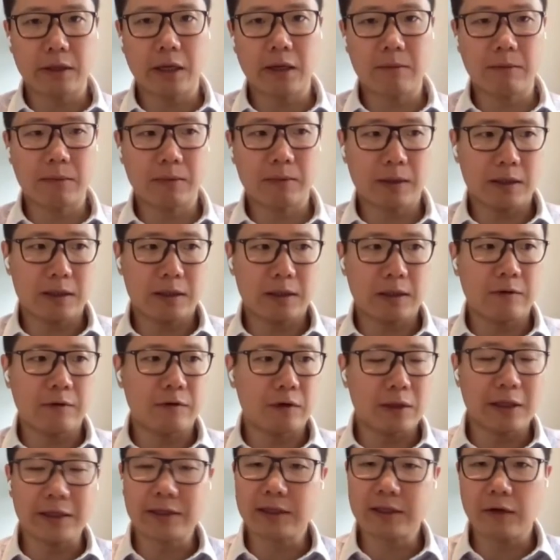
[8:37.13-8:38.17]
And because
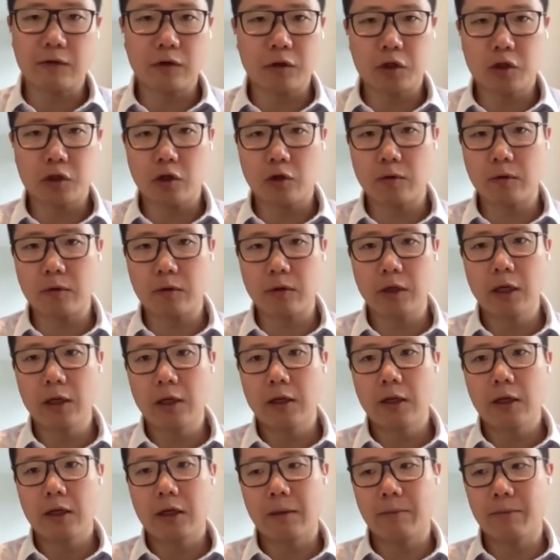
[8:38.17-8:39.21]
let's say if you show
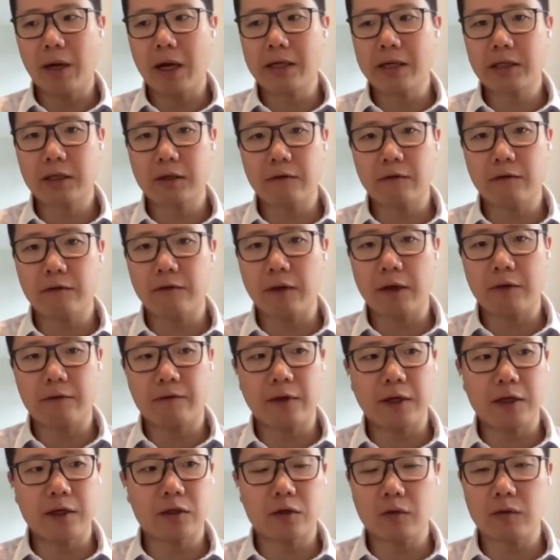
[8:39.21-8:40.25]
a positive
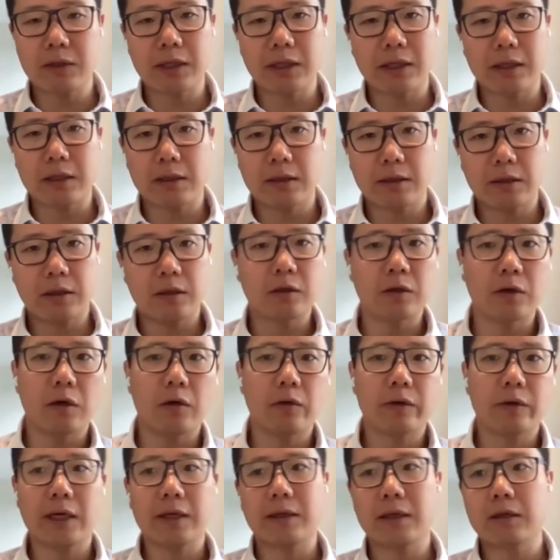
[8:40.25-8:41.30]
phase 2 data,
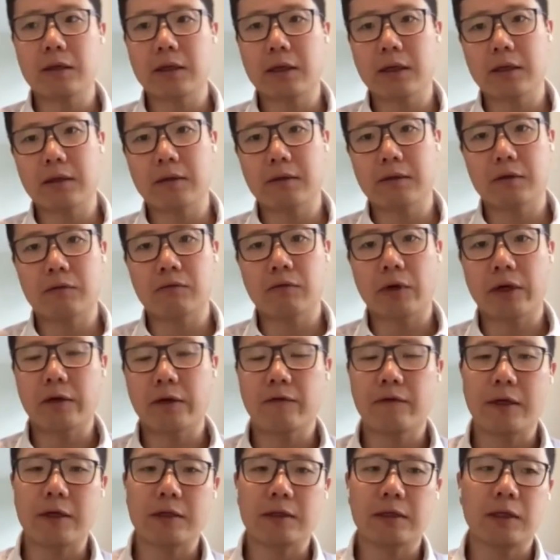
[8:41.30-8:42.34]
okay, then you got to run
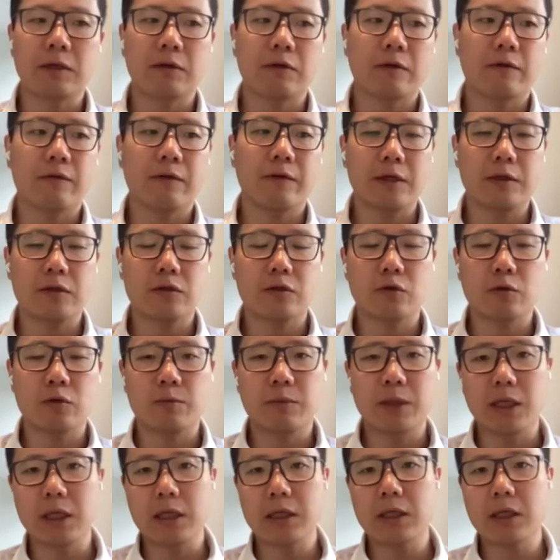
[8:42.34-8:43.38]
either phase
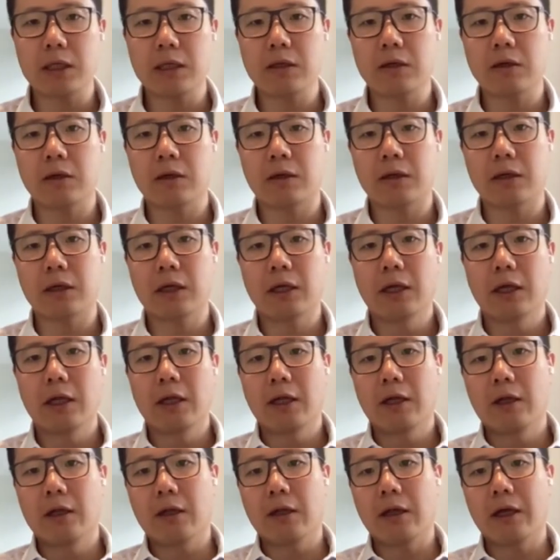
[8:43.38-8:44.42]
2B or
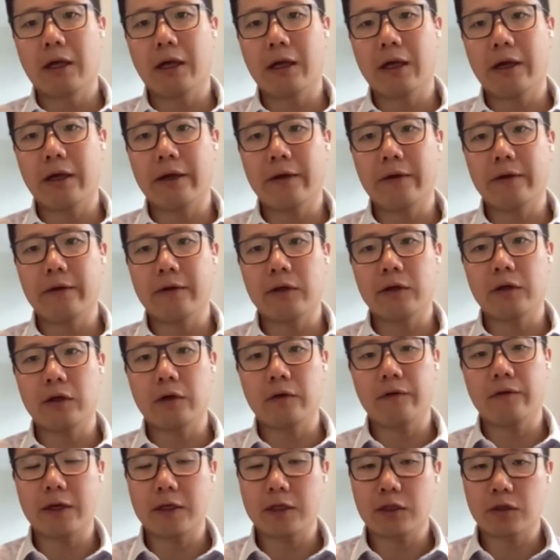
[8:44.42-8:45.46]

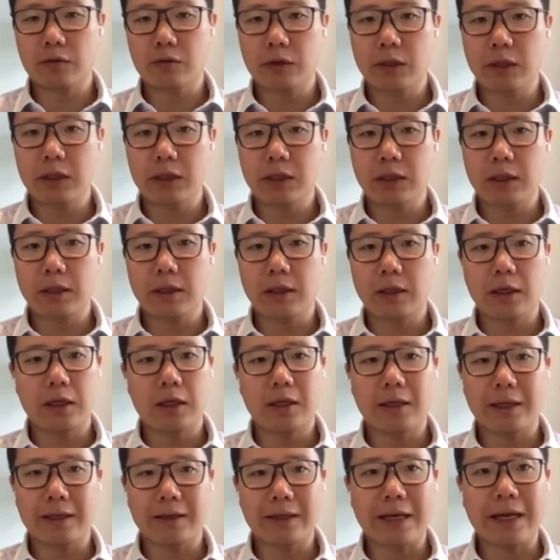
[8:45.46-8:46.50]
phase 3.
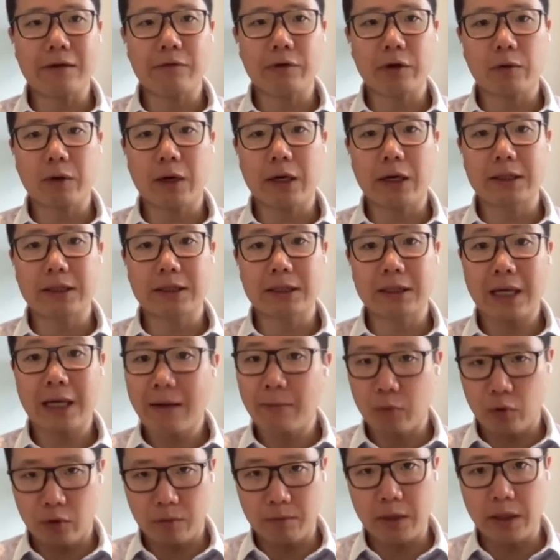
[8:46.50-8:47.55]
That requires a
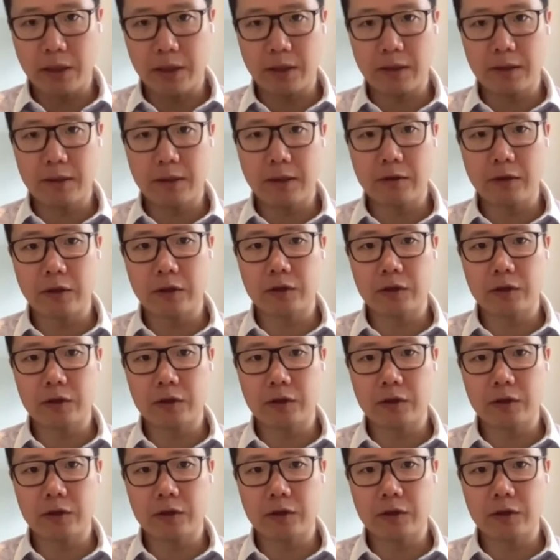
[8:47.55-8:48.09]
lot more money.